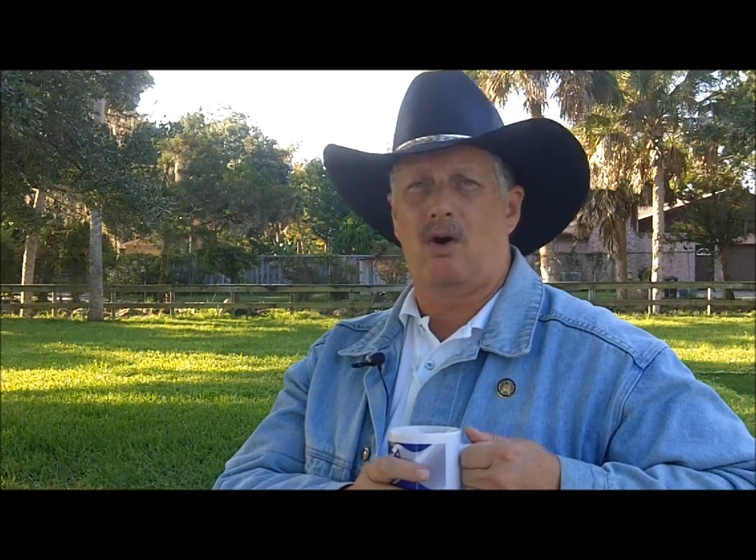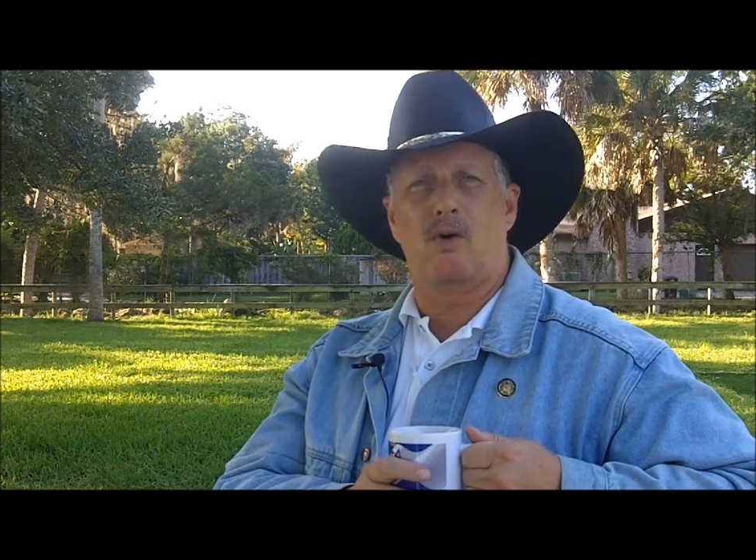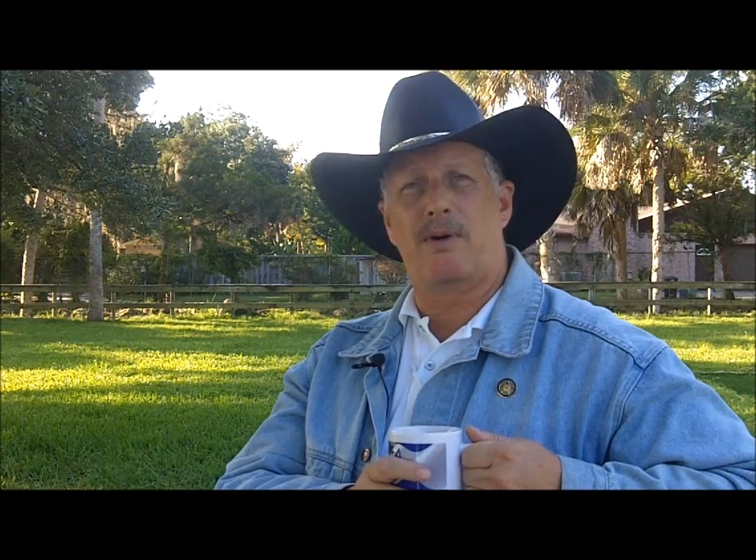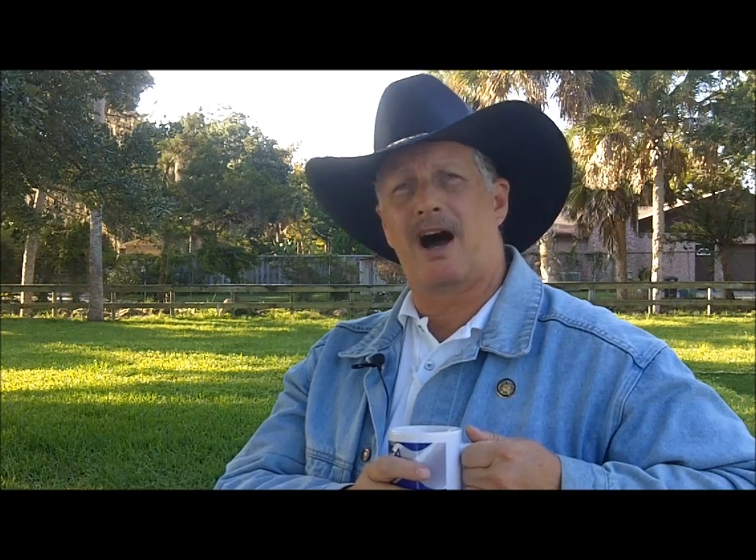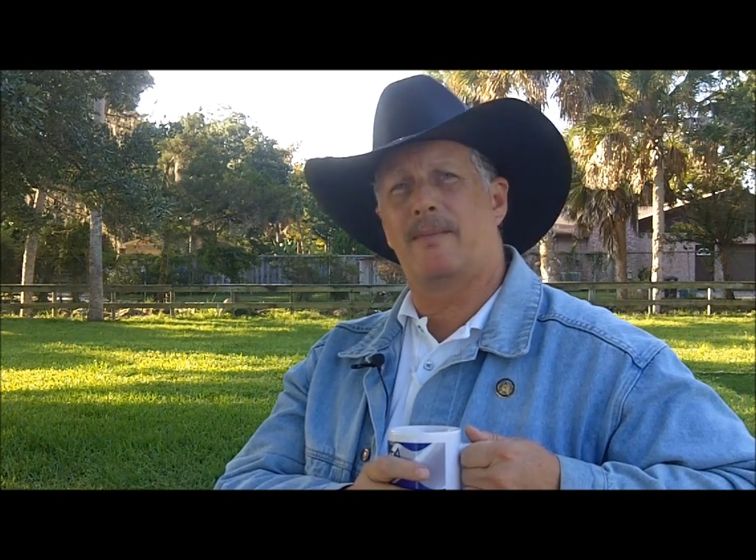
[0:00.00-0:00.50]

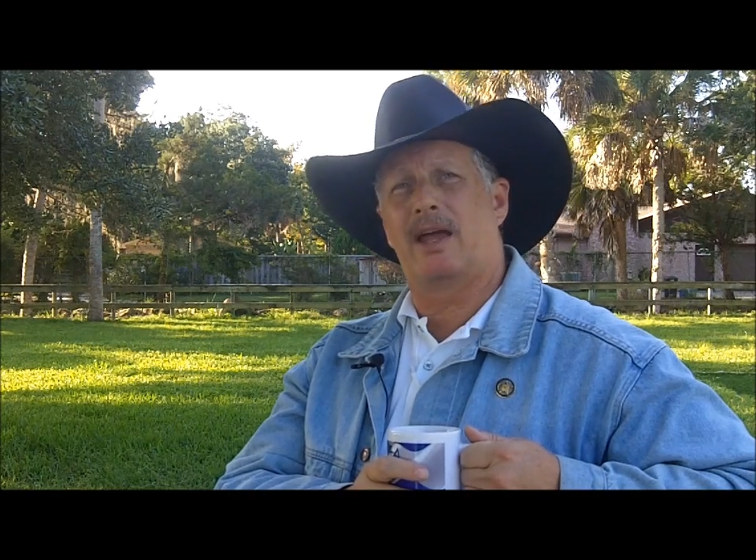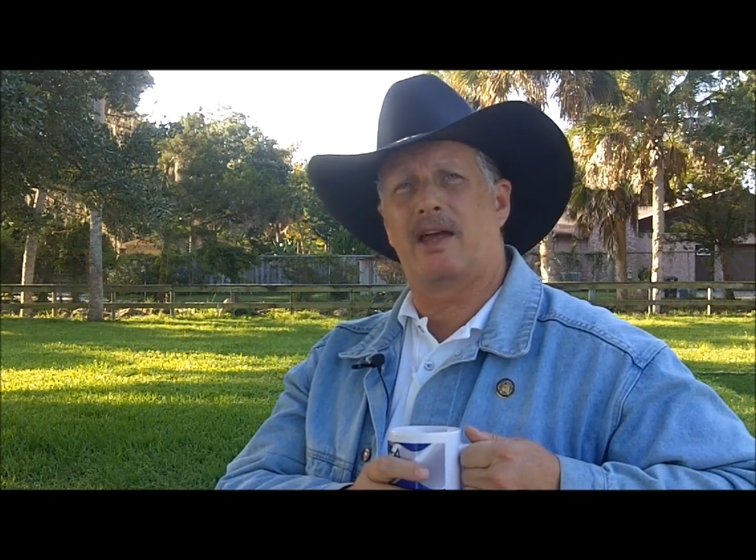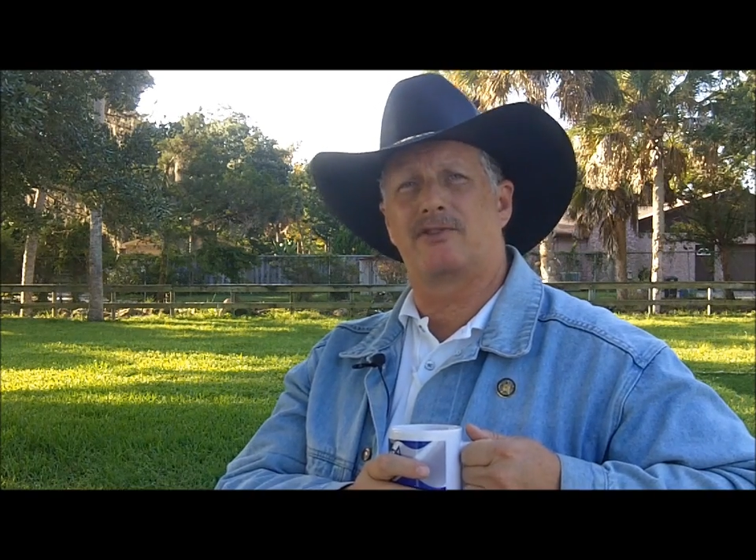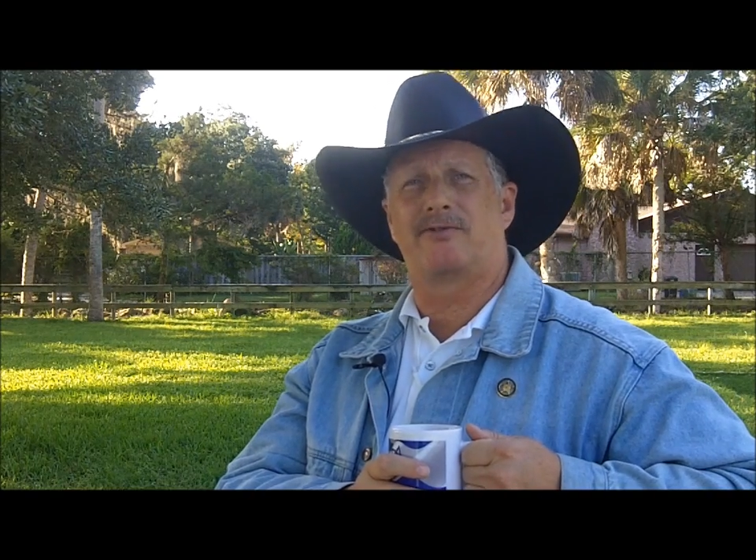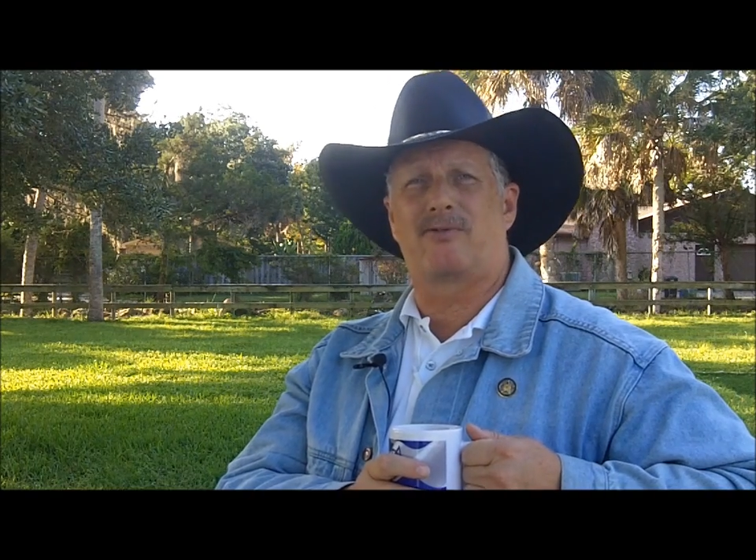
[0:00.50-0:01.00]
Obama
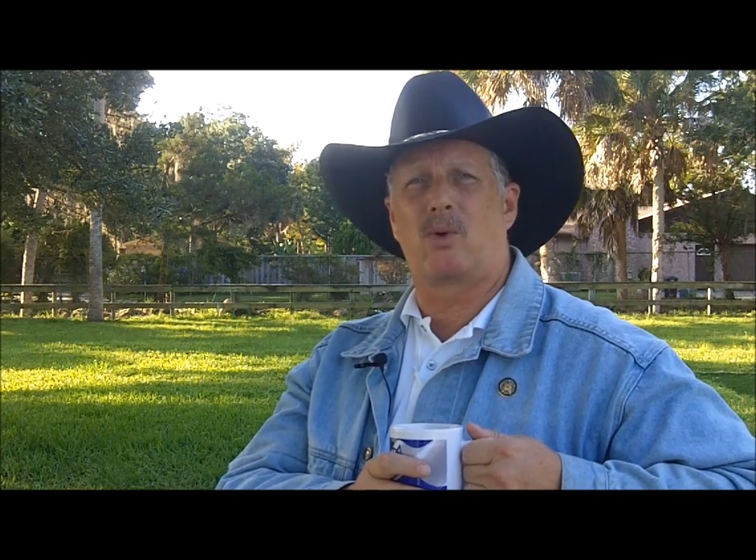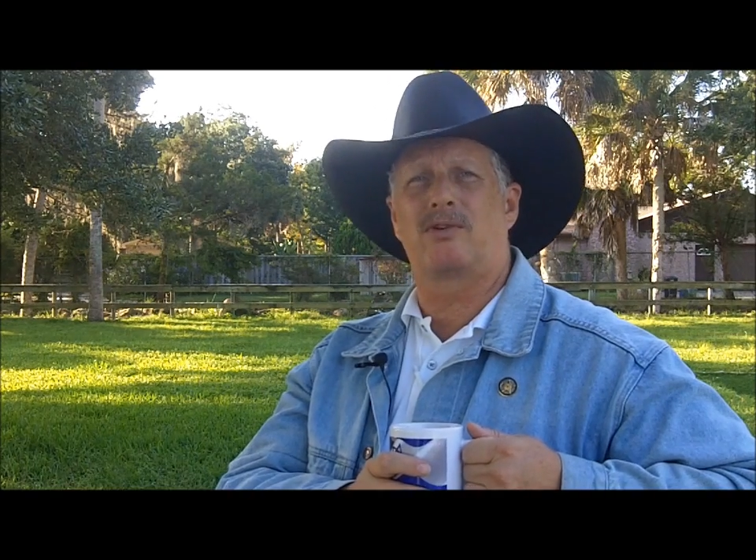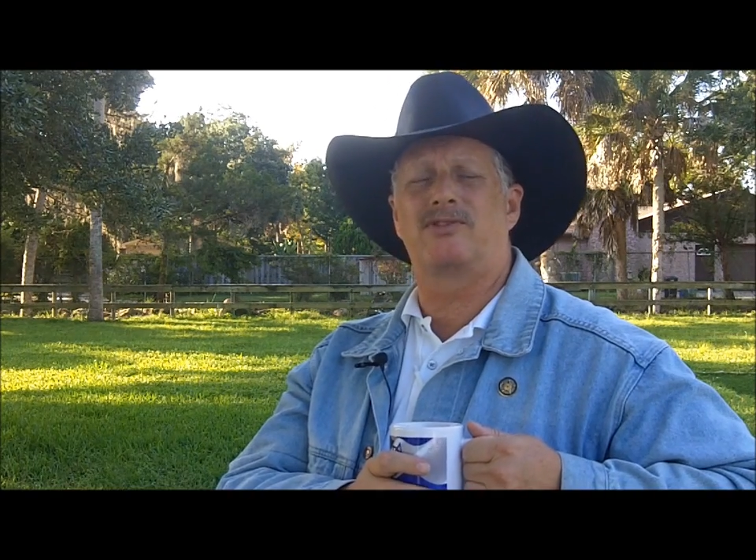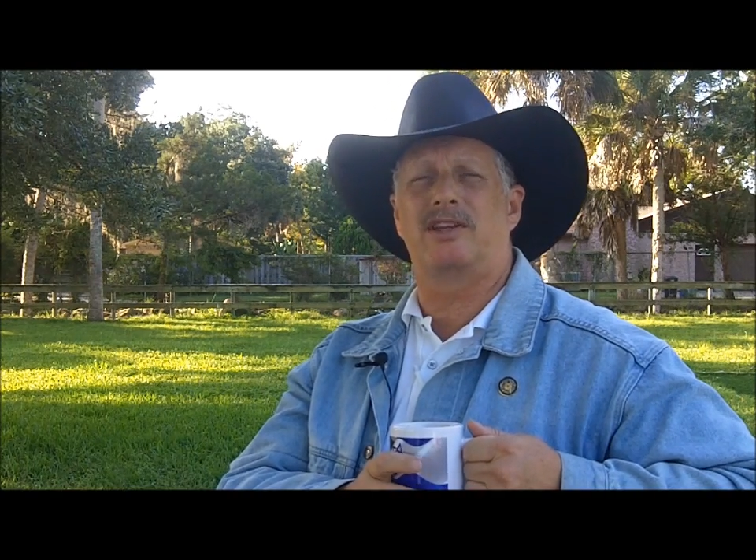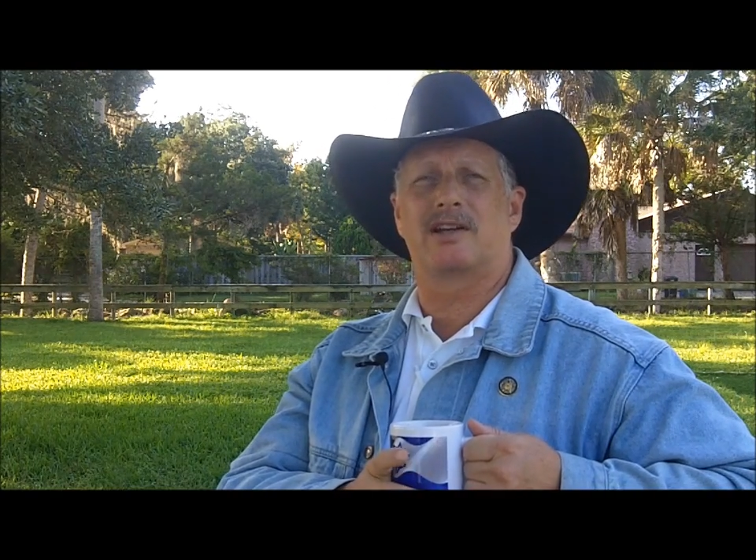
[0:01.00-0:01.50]
has
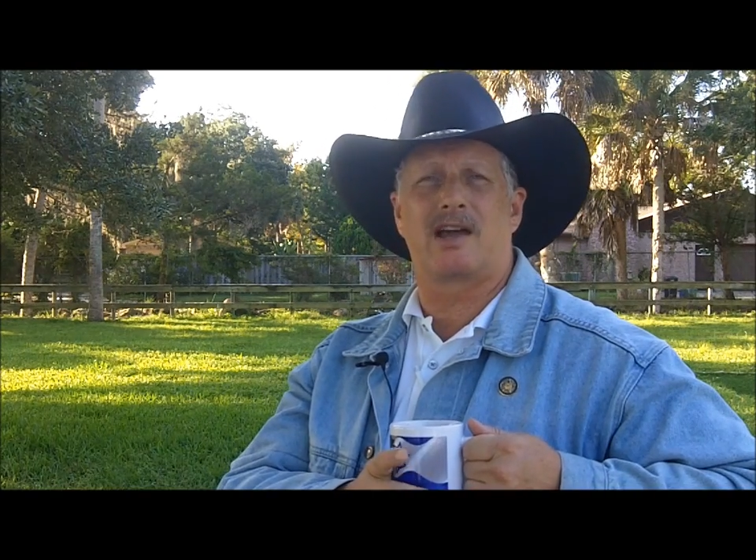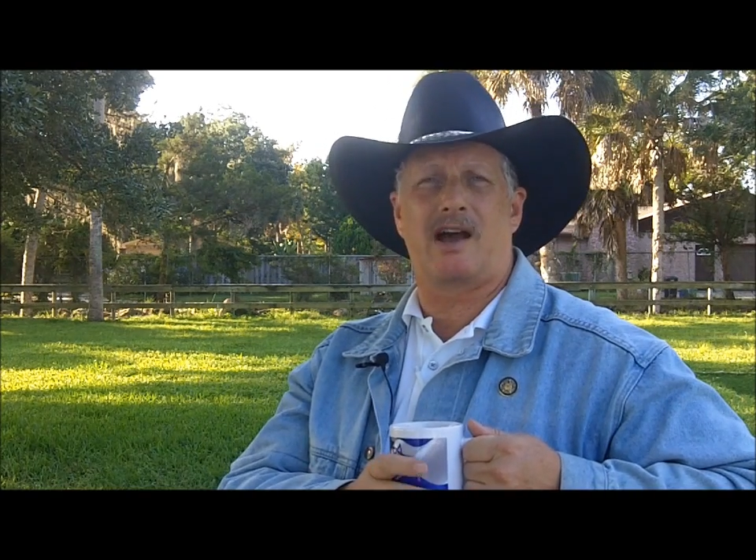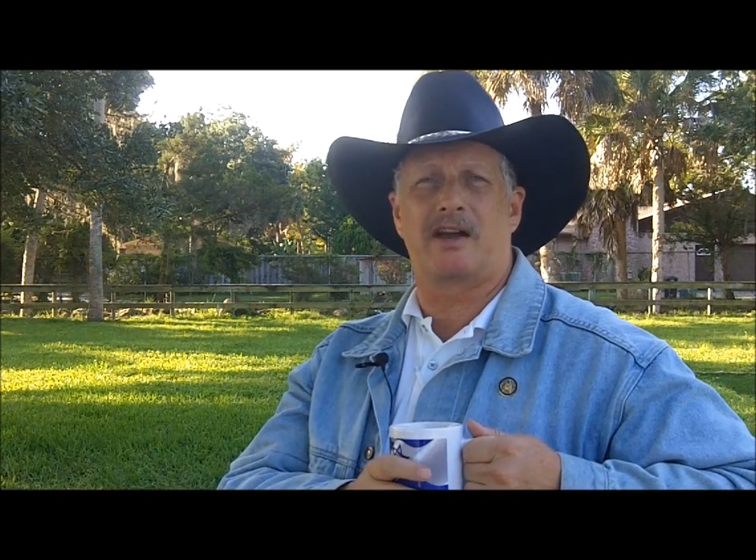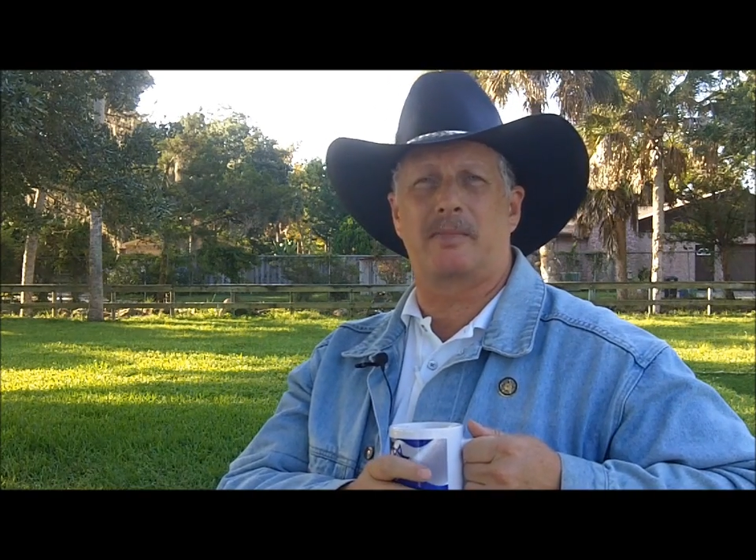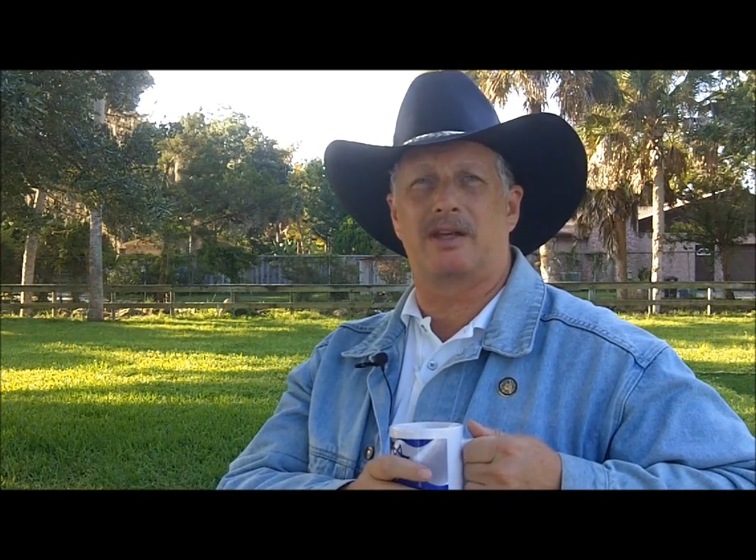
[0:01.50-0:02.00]
forced the
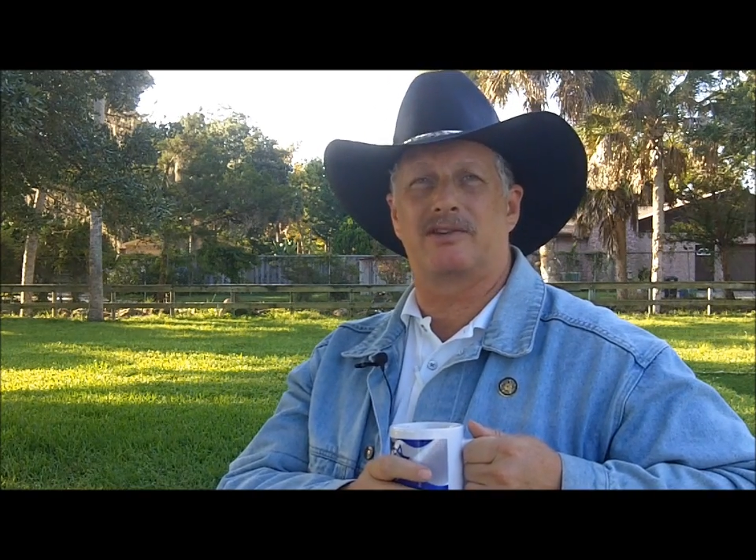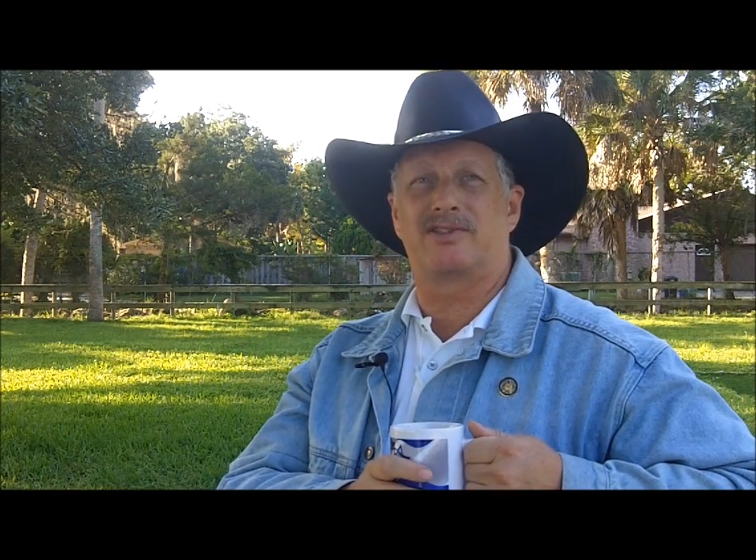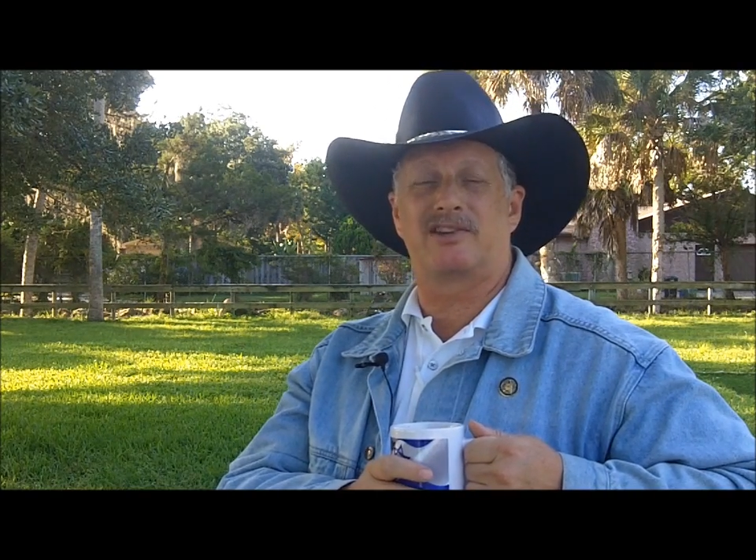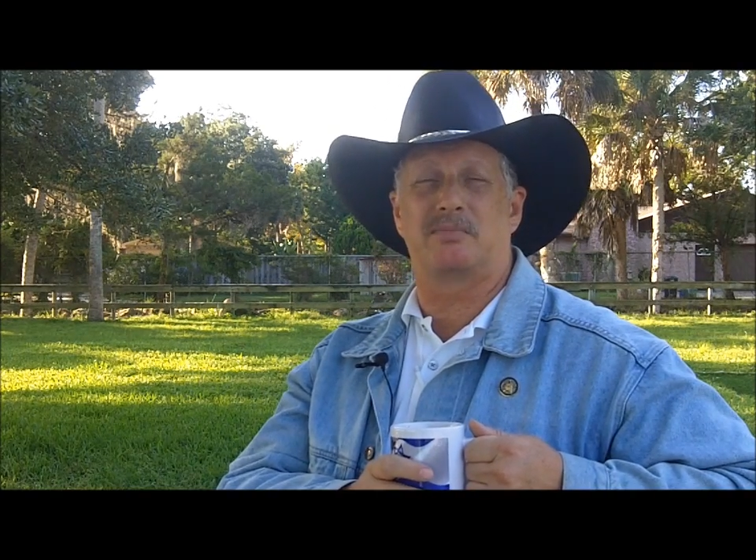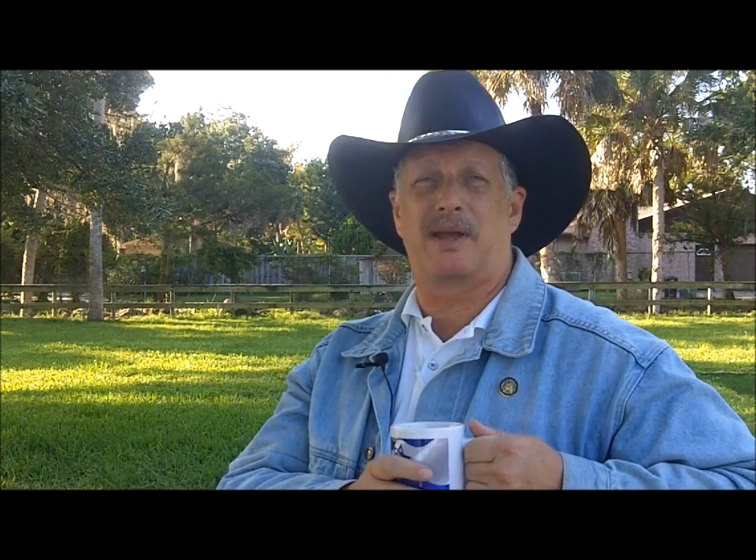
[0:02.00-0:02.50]
economy into
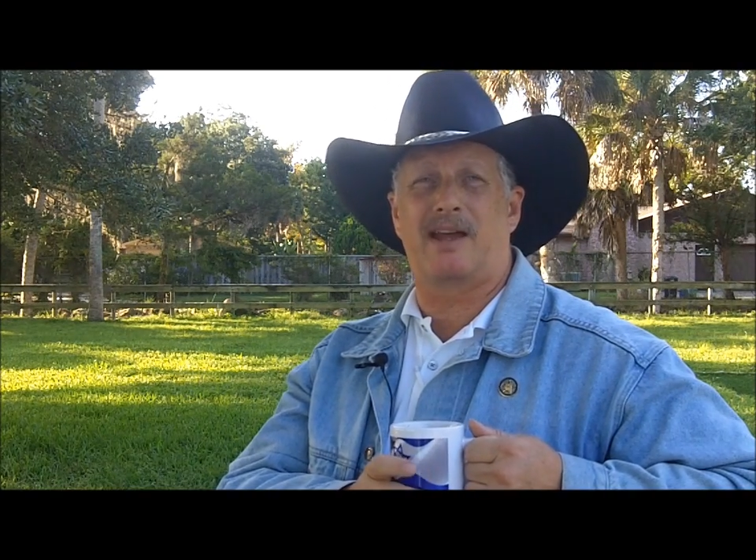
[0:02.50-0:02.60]
such